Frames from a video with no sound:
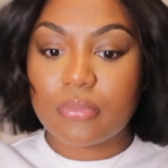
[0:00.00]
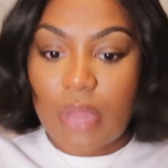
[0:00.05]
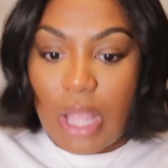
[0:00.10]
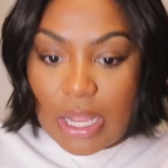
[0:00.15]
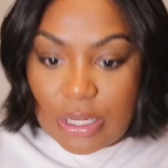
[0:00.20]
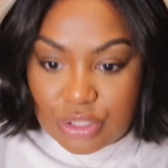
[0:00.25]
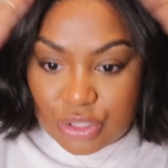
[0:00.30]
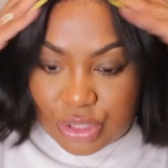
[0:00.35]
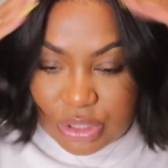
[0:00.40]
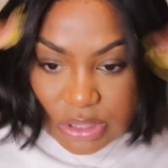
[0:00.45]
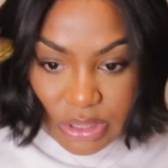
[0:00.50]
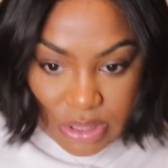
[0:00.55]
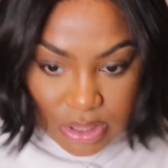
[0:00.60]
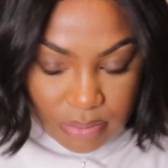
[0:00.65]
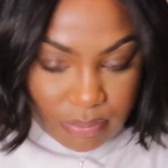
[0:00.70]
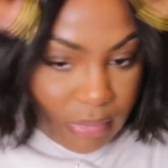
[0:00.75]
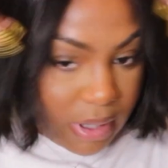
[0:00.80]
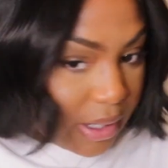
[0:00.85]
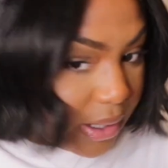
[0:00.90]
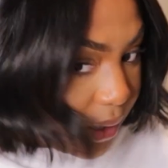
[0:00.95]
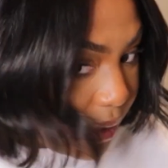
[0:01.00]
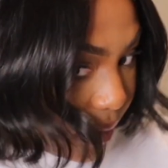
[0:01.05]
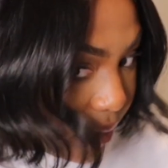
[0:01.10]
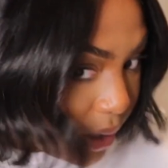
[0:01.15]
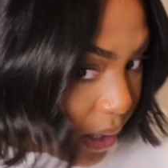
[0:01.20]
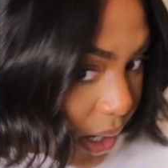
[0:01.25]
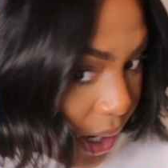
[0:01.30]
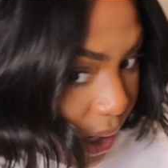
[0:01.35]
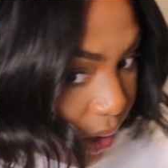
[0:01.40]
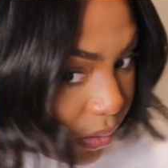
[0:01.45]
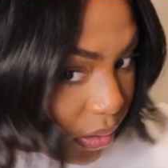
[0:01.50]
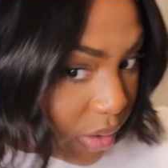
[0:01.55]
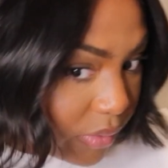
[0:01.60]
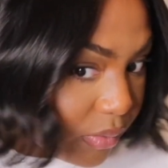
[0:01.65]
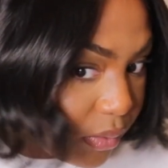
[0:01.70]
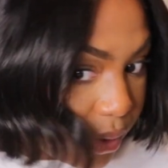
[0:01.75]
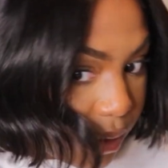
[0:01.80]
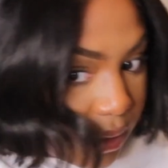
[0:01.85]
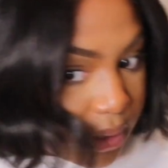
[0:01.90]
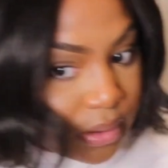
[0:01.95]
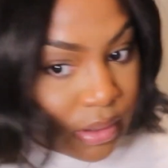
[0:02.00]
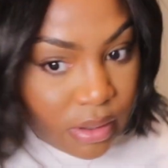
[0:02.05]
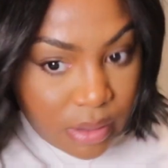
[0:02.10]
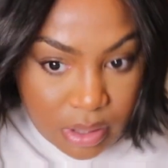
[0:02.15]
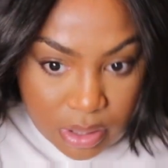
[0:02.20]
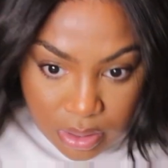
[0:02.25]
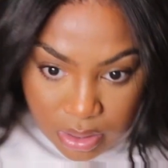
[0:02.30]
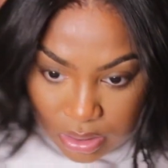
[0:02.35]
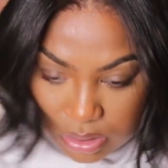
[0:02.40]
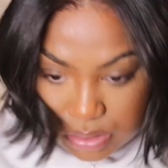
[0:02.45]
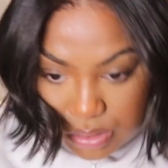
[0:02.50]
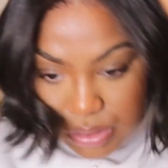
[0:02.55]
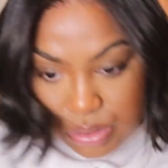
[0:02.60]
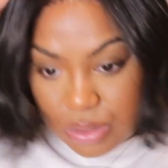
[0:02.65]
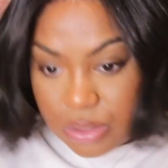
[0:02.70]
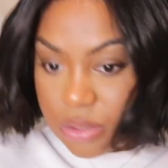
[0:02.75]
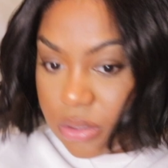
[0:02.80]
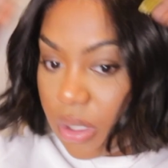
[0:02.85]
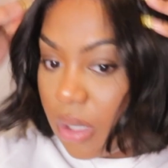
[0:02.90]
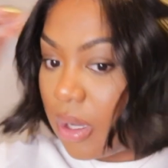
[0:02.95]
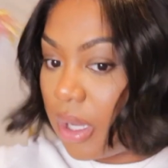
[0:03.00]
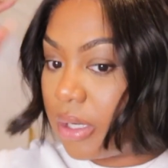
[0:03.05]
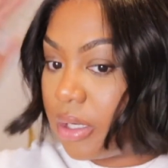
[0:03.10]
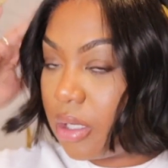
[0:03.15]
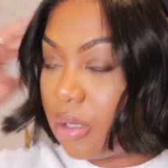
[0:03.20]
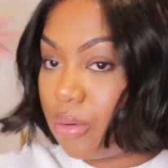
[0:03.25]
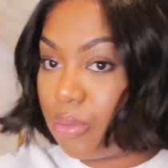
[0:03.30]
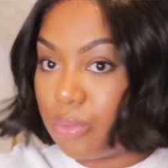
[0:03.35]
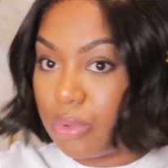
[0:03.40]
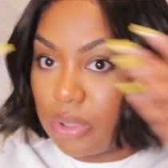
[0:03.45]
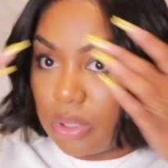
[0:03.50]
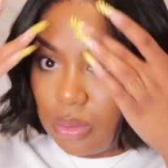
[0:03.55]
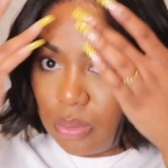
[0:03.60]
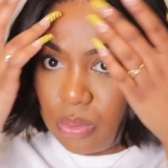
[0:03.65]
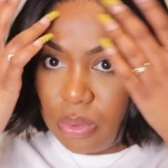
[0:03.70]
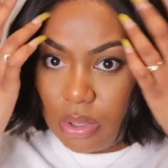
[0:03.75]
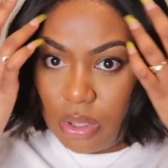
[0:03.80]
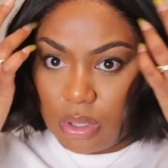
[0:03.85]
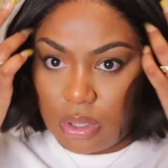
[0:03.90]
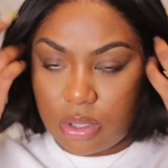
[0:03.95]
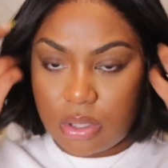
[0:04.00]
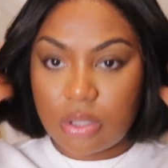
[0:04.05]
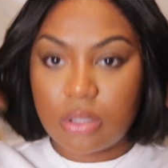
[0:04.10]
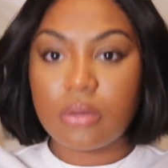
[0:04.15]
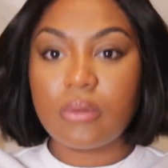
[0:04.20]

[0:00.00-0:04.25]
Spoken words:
I just took my hair out of one, so I didn't really want